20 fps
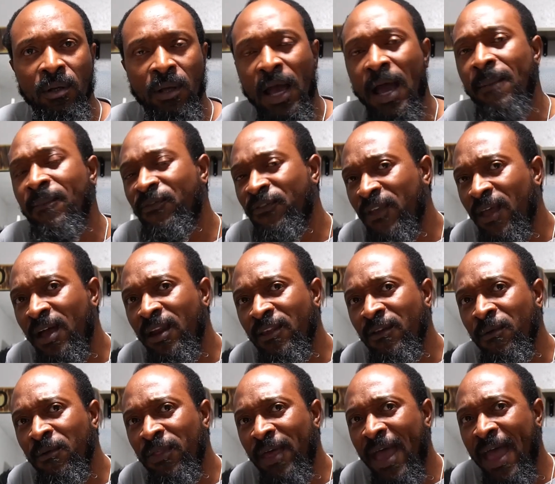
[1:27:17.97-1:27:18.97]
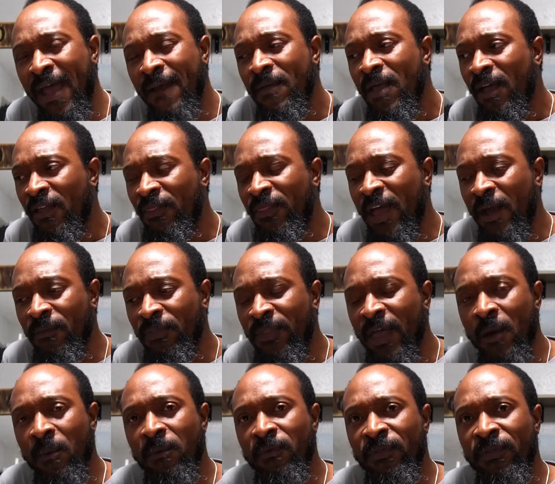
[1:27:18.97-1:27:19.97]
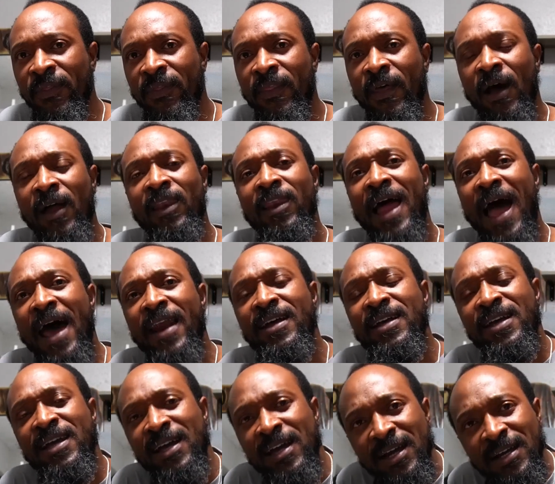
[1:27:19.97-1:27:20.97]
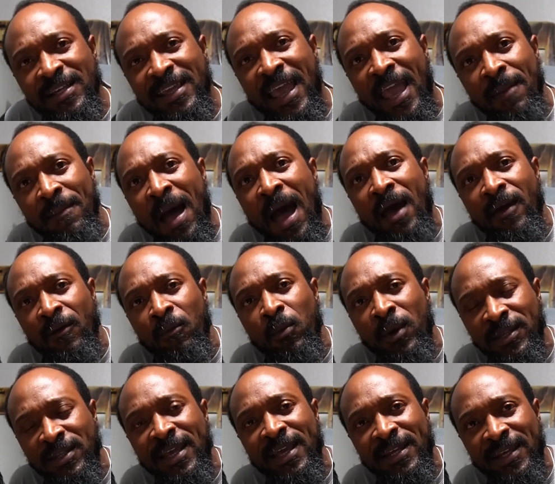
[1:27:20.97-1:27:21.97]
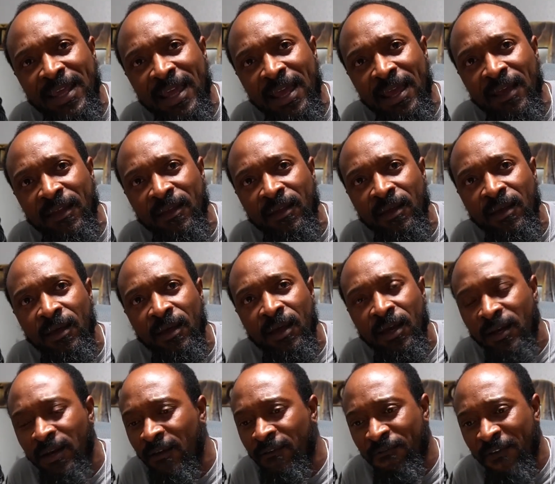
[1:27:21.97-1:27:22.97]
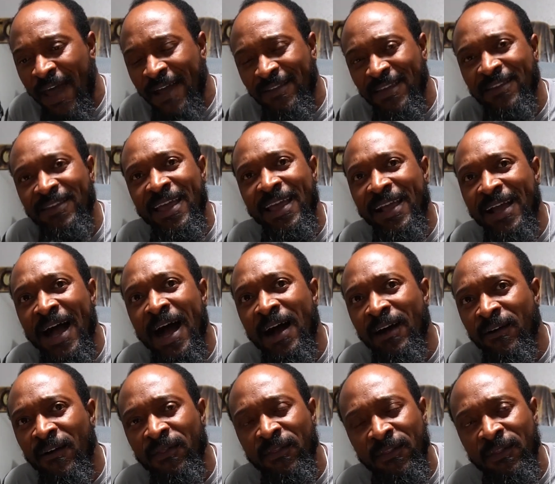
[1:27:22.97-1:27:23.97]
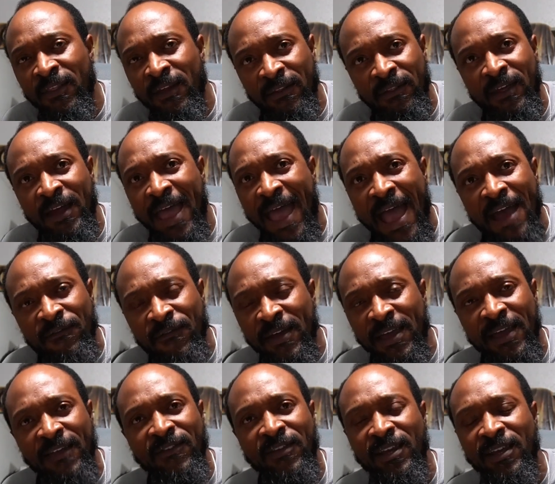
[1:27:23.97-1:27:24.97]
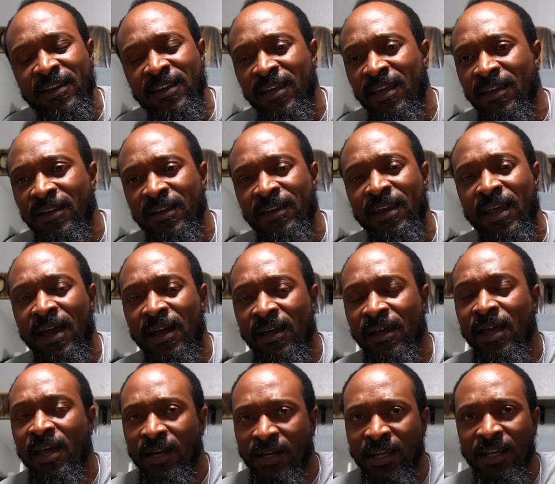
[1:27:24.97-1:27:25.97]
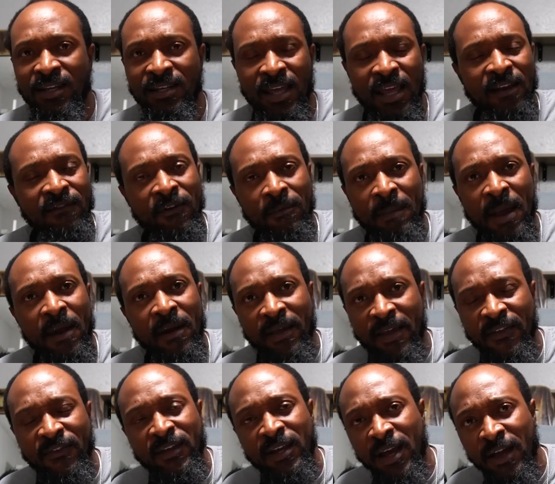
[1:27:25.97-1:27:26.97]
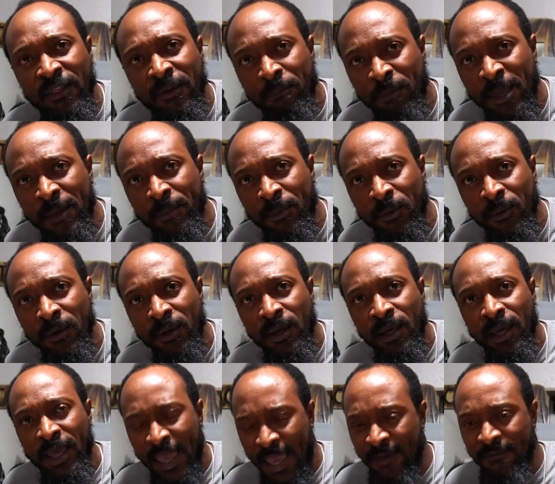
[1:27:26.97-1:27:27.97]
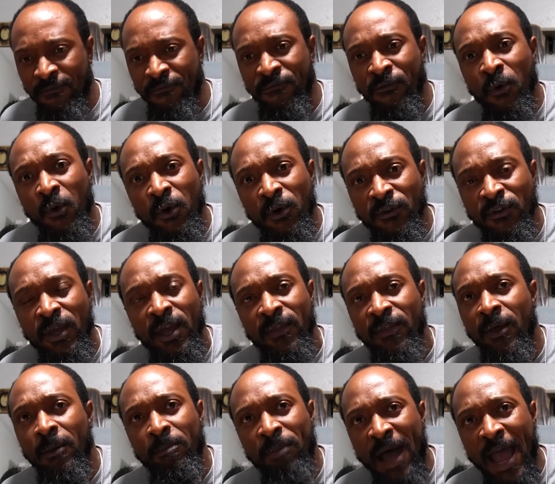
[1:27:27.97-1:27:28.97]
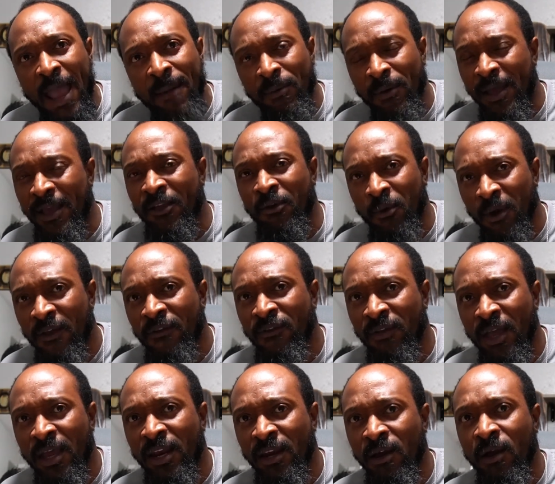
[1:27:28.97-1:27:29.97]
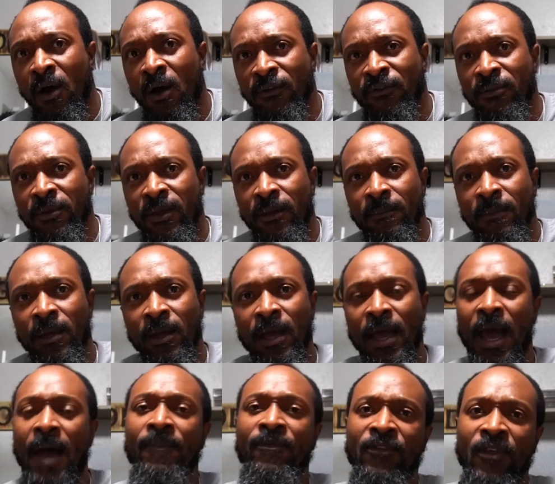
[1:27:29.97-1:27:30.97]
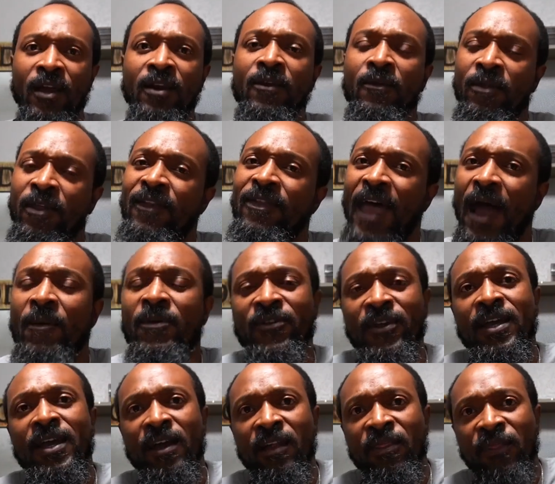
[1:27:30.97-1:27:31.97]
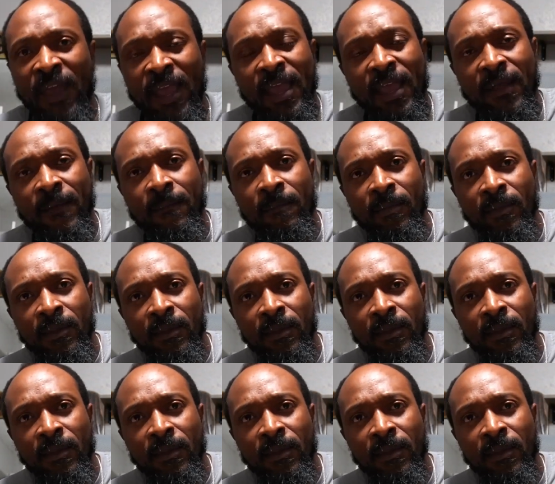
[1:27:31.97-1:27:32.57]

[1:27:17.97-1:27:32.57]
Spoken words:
I'm telling you that a lot of good came out of what they did. The fact that they conquered the Africans and the Native Americans and other people and forced the Bible and Christianity onto them, I'm telling you that was a good thing.